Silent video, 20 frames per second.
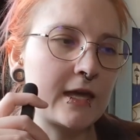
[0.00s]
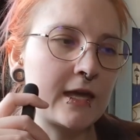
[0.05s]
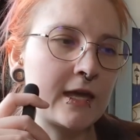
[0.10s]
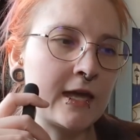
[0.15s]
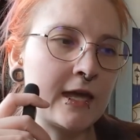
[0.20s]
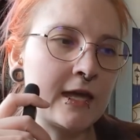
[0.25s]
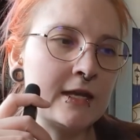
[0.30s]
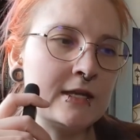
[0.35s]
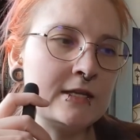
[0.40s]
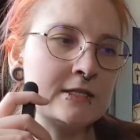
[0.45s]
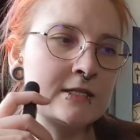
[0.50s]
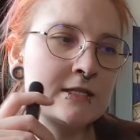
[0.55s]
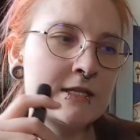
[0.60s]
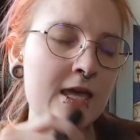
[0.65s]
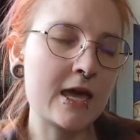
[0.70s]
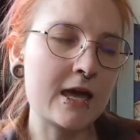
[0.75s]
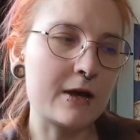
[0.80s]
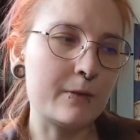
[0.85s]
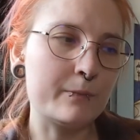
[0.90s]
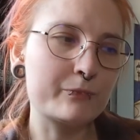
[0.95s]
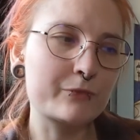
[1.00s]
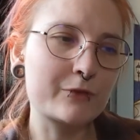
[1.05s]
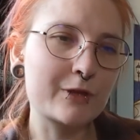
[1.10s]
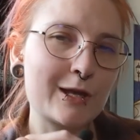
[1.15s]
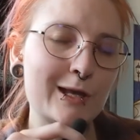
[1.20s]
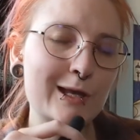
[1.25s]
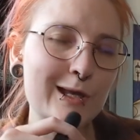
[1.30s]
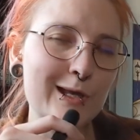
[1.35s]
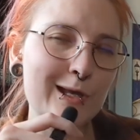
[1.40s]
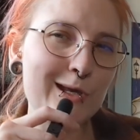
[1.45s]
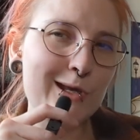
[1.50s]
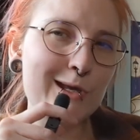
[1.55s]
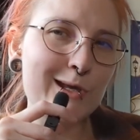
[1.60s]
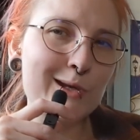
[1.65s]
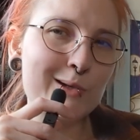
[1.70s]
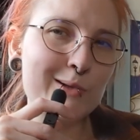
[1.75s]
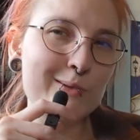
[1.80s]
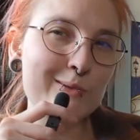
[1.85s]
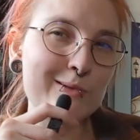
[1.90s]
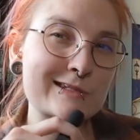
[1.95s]
And yeah,
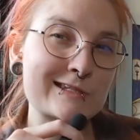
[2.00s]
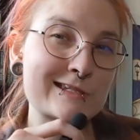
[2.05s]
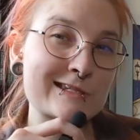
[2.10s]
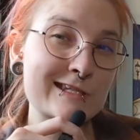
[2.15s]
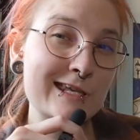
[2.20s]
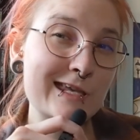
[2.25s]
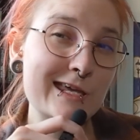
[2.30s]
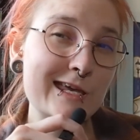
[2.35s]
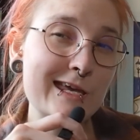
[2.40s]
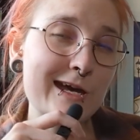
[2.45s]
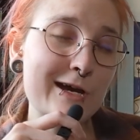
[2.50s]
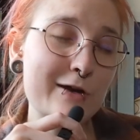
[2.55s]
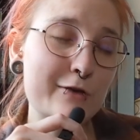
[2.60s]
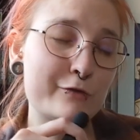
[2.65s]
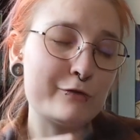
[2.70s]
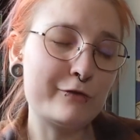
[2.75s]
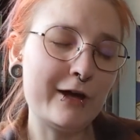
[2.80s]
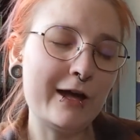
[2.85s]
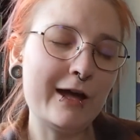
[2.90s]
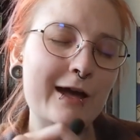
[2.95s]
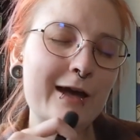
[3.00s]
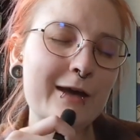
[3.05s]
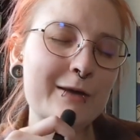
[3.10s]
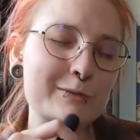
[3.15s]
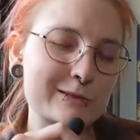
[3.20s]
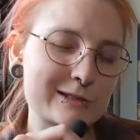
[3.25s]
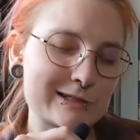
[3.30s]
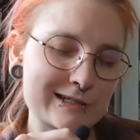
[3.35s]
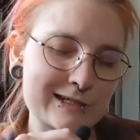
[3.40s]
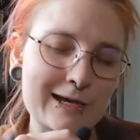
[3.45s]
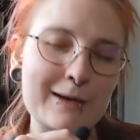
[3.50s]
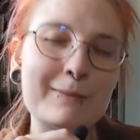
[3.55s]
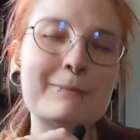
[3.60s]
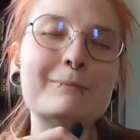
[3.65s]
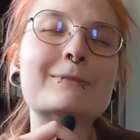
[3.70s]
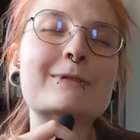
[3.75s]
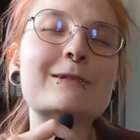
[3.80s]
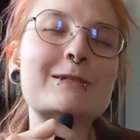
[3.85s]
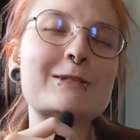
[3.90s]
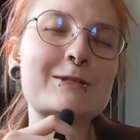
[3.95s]
we'll see how far I will come